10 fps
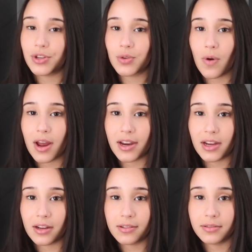you're
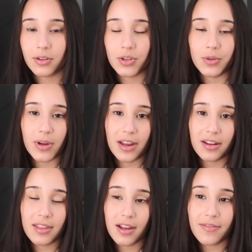squatting or doing
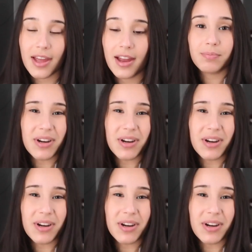anything of that.